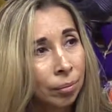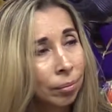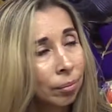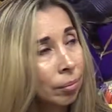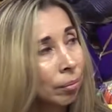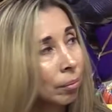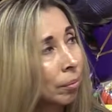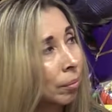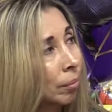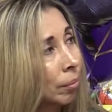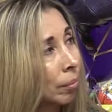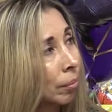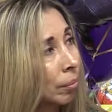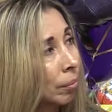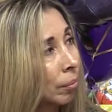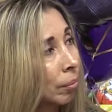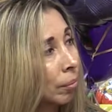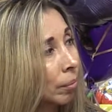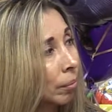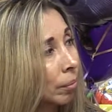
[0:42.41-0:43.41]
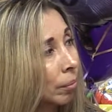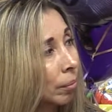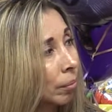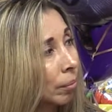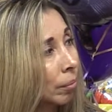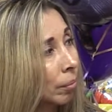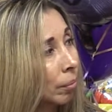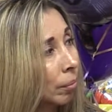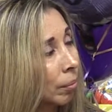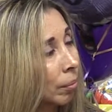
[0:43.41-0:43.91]

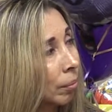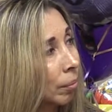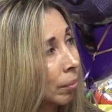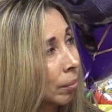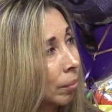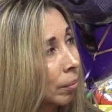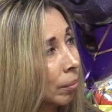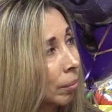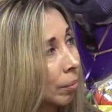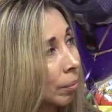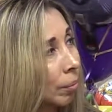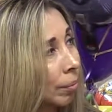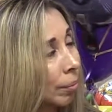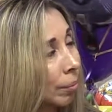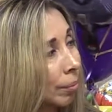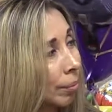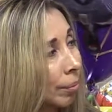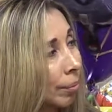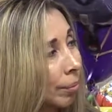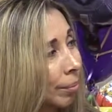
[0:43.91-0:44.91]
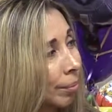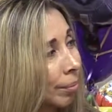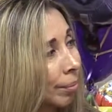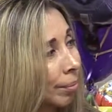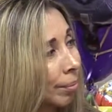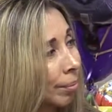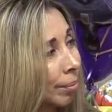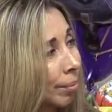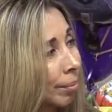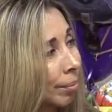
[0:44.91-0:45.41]

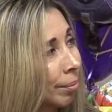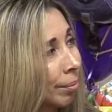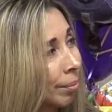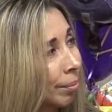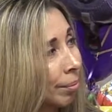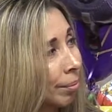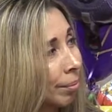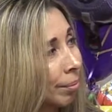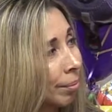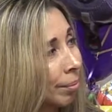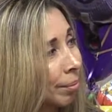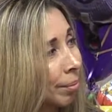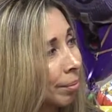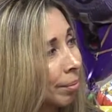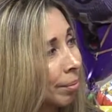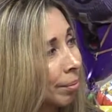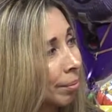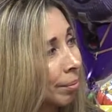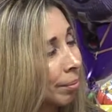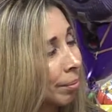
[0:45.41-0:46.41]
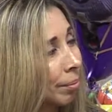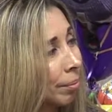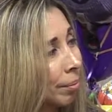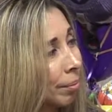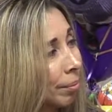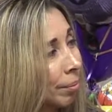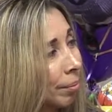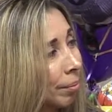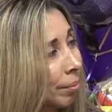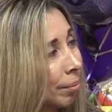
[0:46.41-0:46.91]

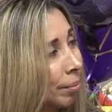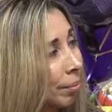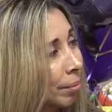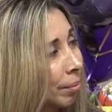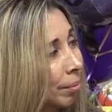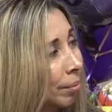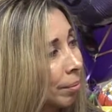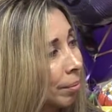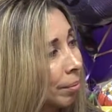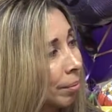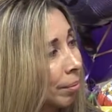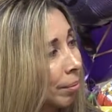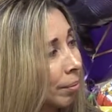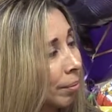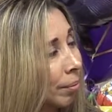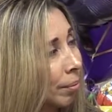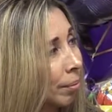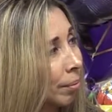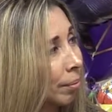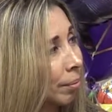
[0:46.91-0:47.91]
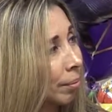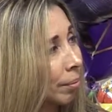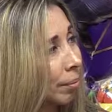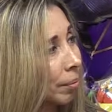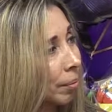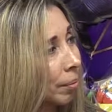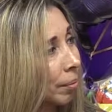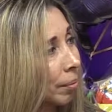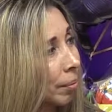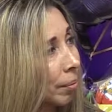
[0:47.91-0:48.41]

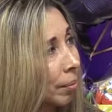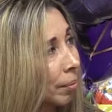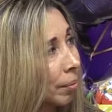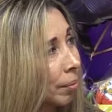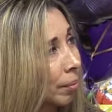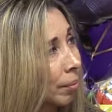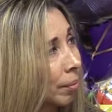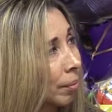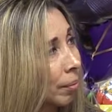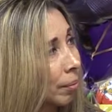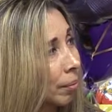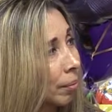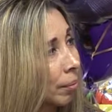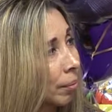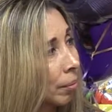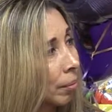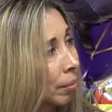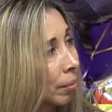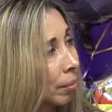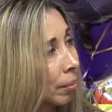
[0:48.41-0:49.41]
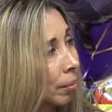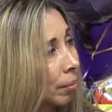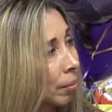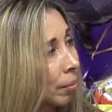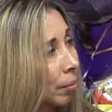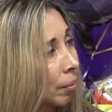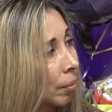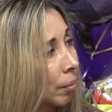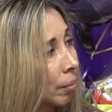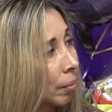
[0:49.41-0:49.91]

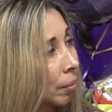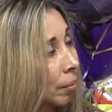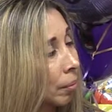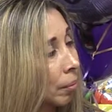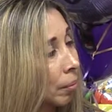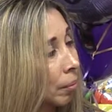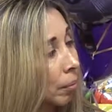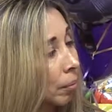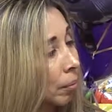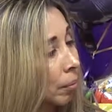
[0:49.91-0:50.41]
(silent)